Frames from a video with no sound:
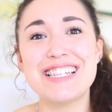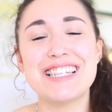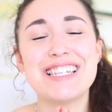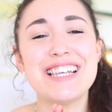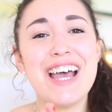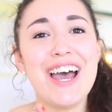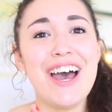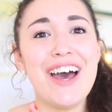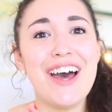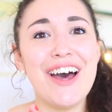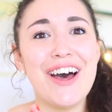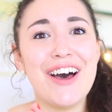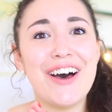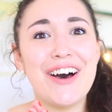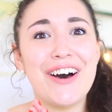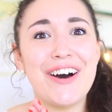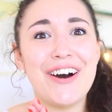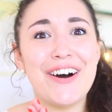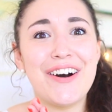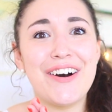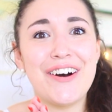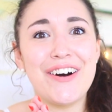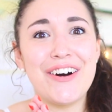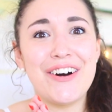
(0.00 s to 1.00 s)

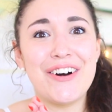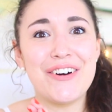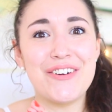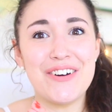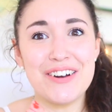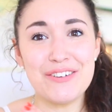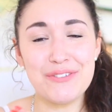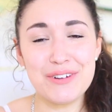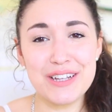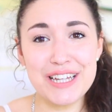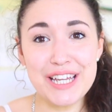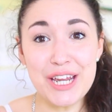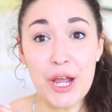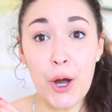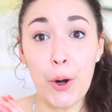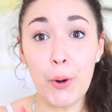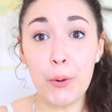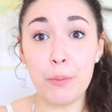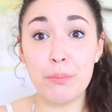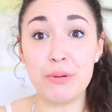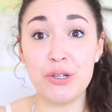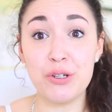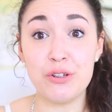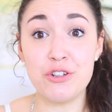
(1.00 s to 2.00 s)
So, I really
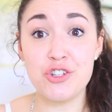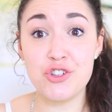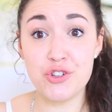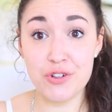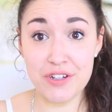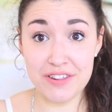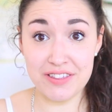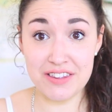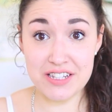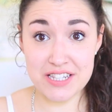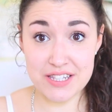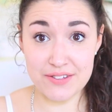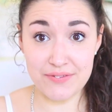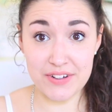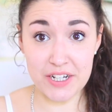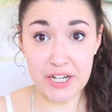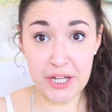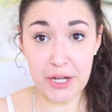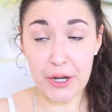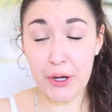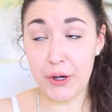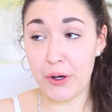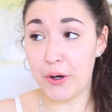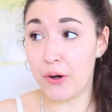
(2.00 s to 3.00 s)
hope you enjoyed this
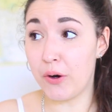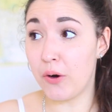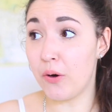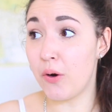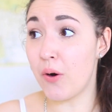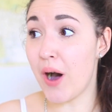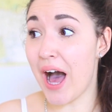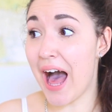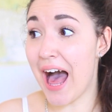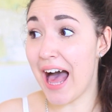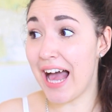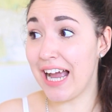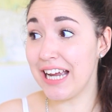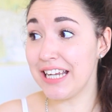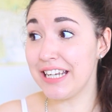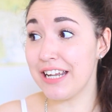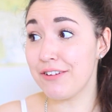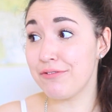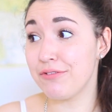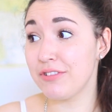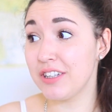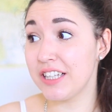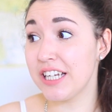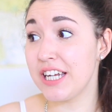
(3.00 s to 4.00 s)
video. I
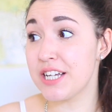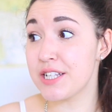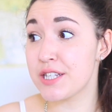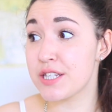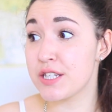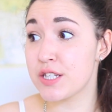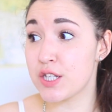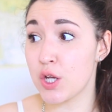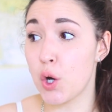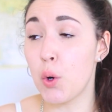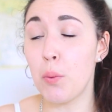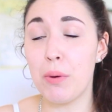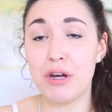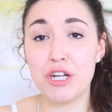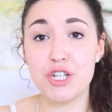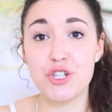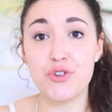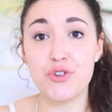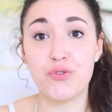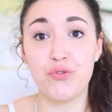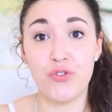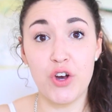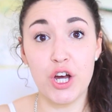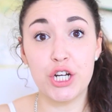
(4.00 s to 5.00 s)
definitely had so
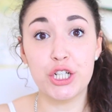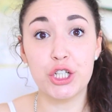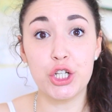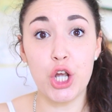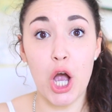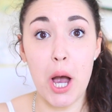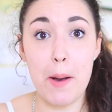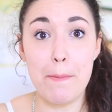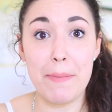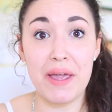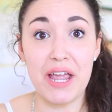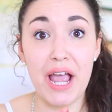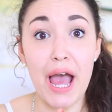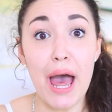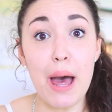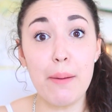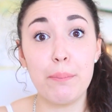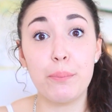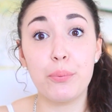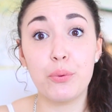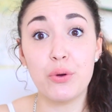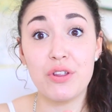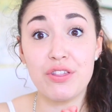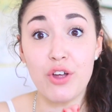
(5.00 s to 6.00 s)
much fun coming
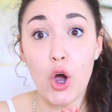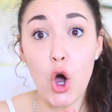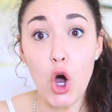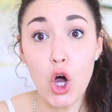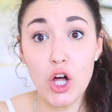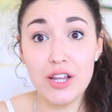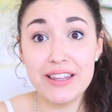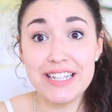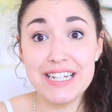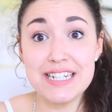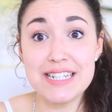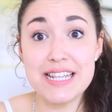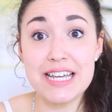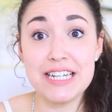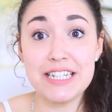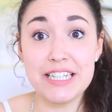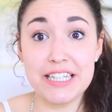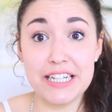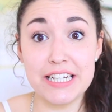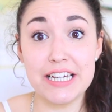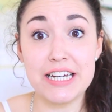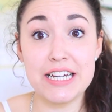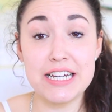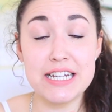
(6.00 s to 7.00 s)
up with all these
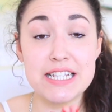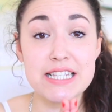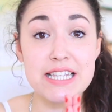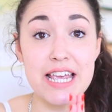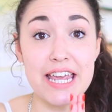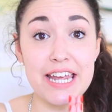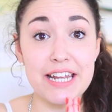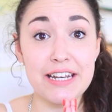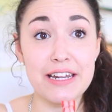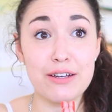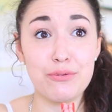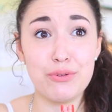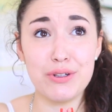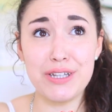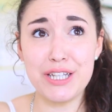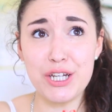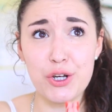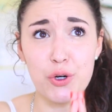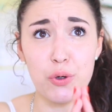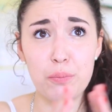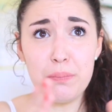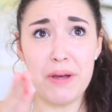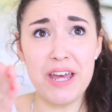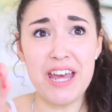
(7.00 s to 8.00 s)
ideas, and I really
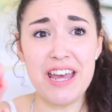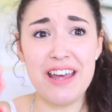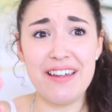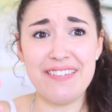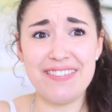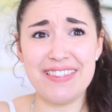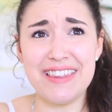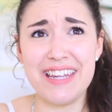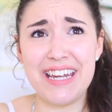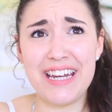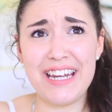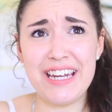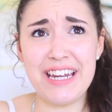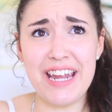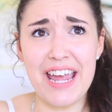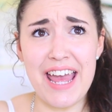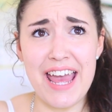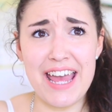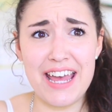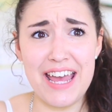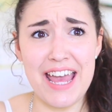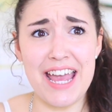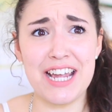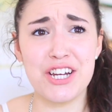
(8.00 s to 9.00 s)
hope they
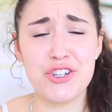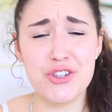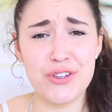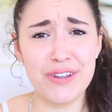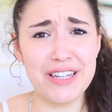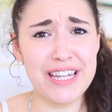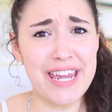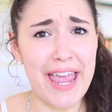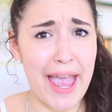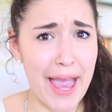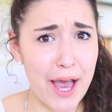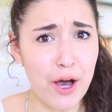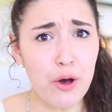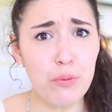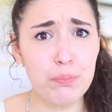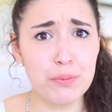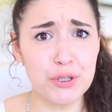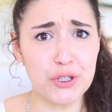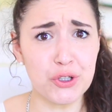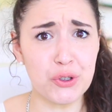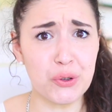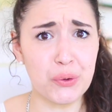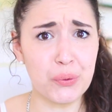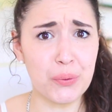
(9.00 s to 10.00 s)
actually
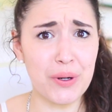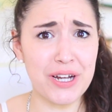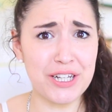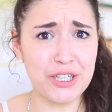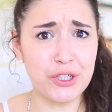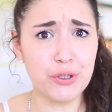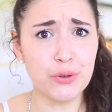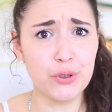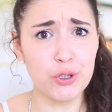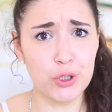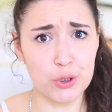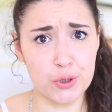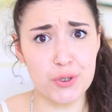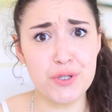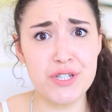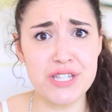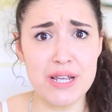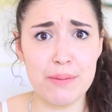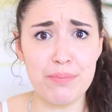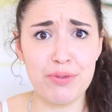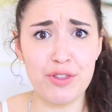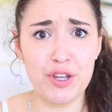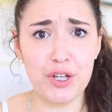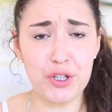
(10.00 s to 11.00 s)
help you and you learned
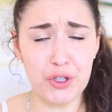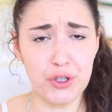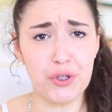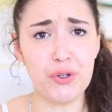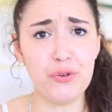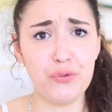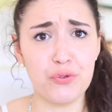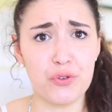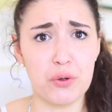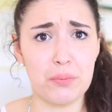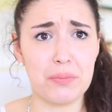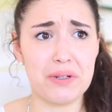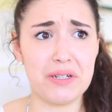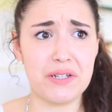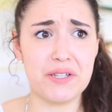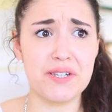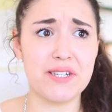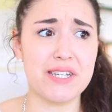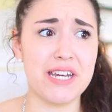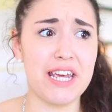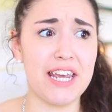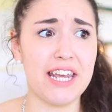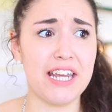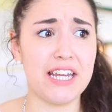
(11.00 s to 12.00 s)
something new from me
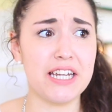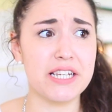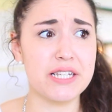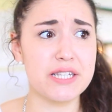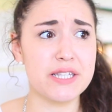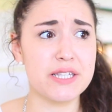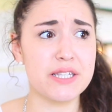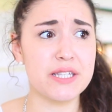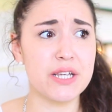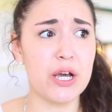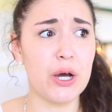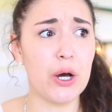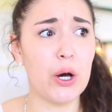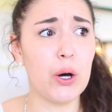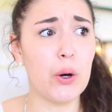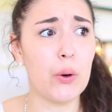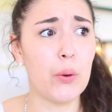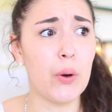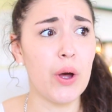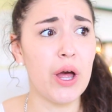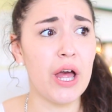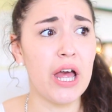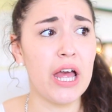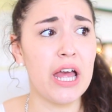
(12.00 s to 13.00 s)
today.
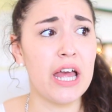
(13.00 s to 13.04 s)
So,